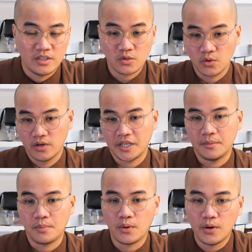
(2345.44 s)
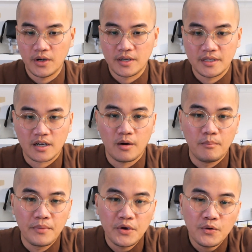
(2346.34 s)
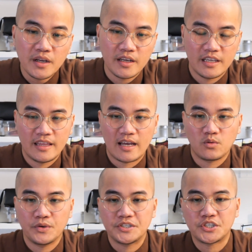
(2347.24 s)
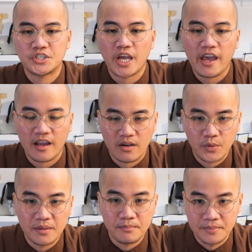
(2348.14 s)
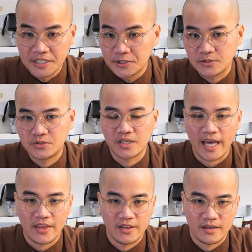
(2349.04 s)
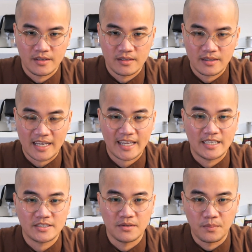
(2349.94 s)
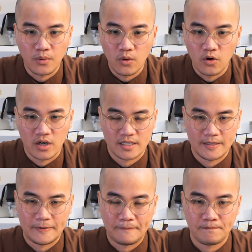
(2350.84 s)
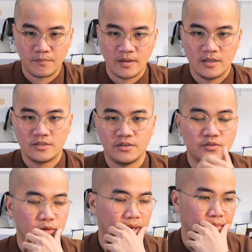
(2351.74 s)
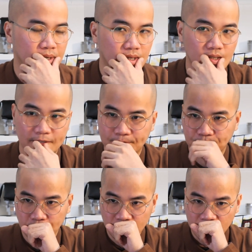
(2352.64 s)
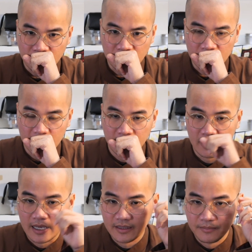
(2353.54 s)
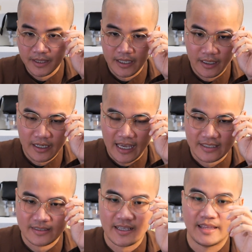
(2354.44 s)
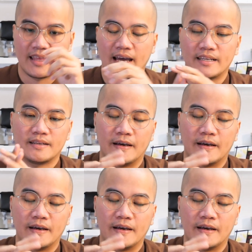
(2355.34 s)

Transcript: equally important: the community that we share, we build together that can support. So remember, at the beginning I said that